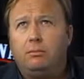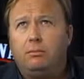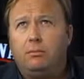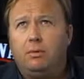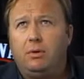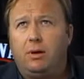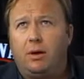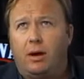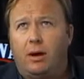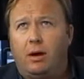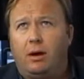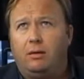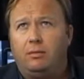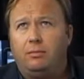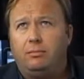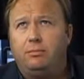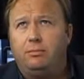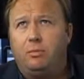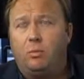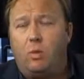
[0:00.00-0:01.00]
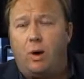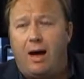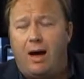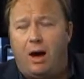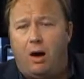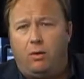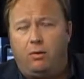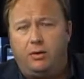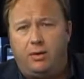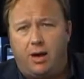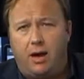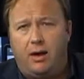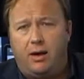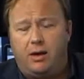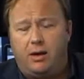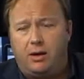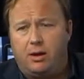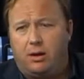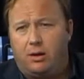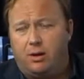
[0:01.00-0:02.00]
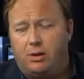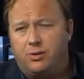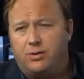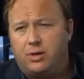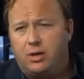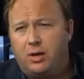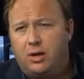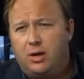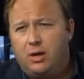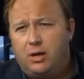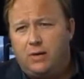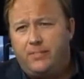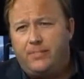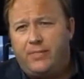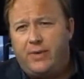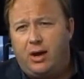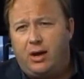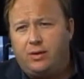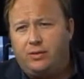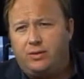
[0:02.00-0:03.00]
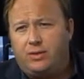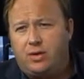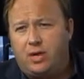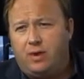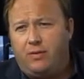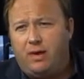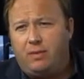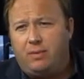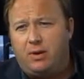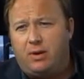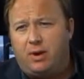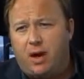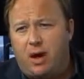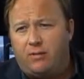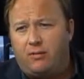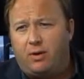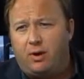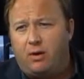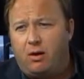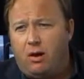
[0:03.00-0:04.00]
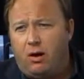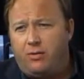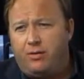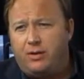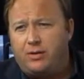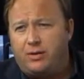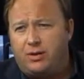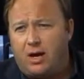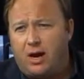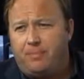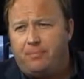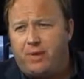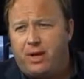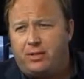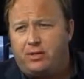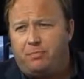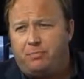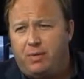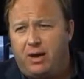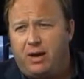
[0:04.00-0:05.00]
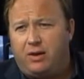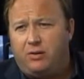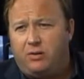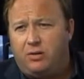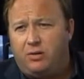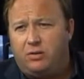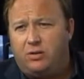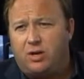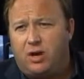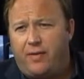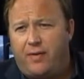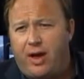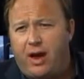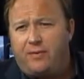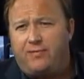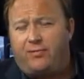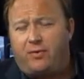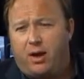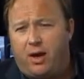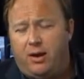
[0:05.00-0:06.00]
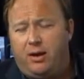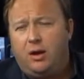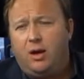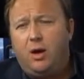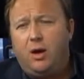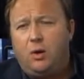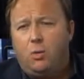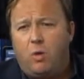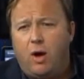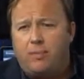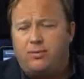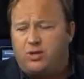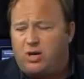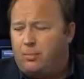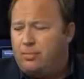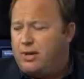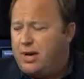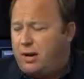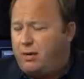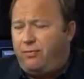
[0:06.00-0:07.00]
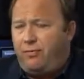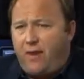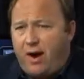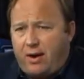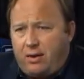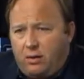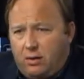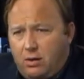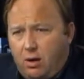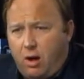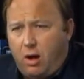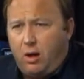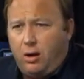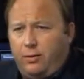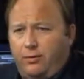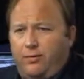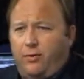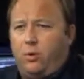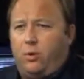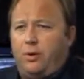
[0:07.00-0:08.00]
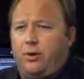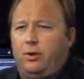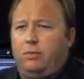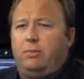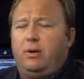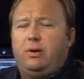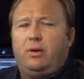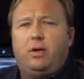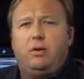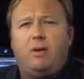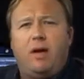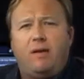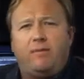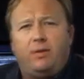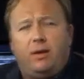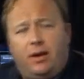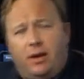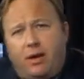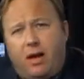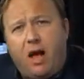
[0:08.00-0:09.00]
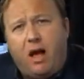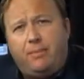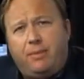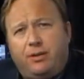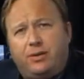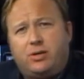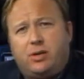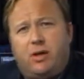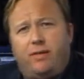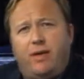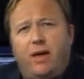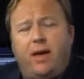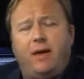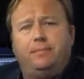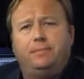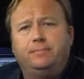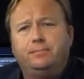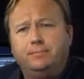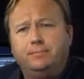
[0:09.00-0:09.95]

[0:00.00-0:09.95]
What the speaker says: Yeah, wow, yeah, 8 years. And so they've been covering all this up. That's big news on that front. Webster, I'm going to take a final call for you, but do you have any comments on that?